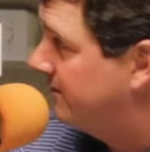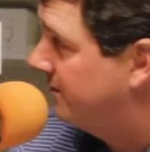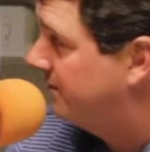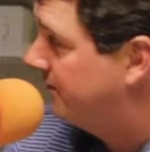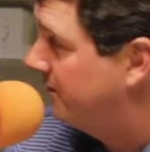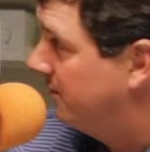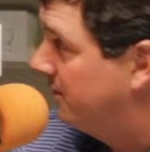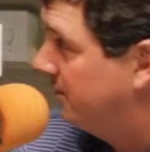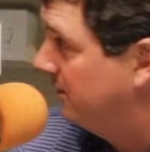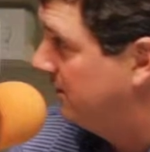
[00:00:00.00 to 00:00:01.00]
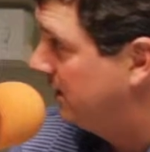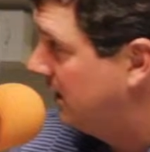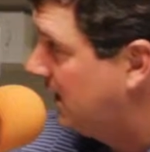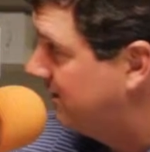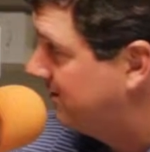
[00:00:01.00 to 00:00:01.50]
for the
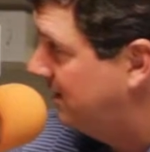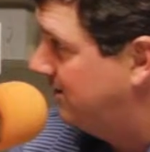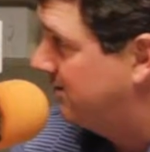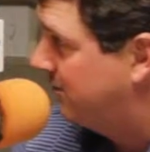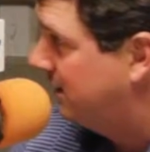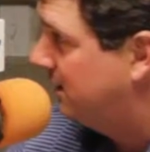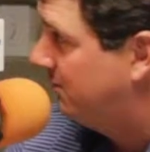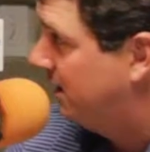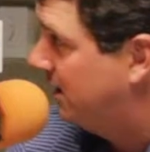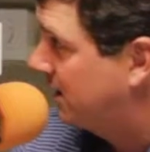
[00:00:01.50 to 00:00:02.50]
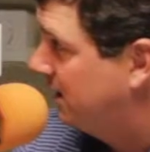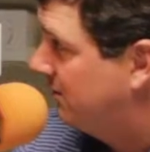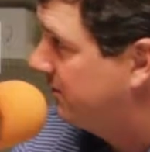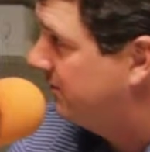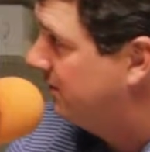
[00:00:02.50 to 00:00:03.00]
United States and being an American,
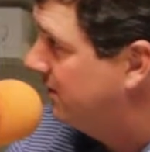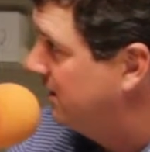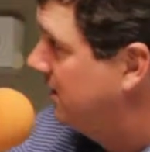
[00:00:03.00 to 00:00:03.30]
I'm sure.